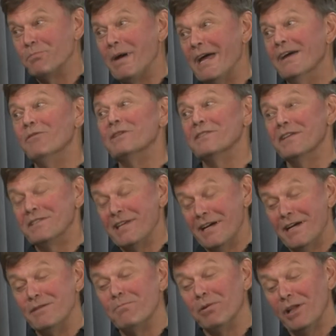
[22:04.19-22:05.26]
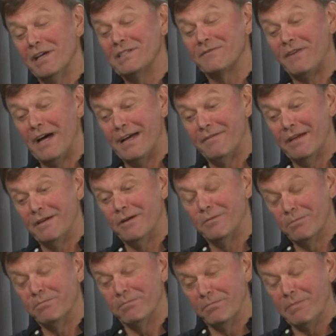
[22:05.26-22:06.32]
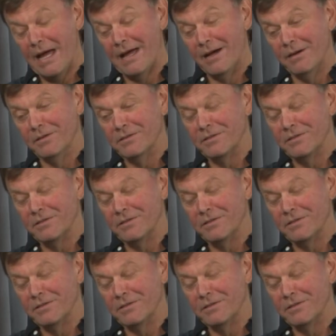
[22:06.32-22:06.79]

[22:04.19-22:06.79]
It was a ton plus 500 pounds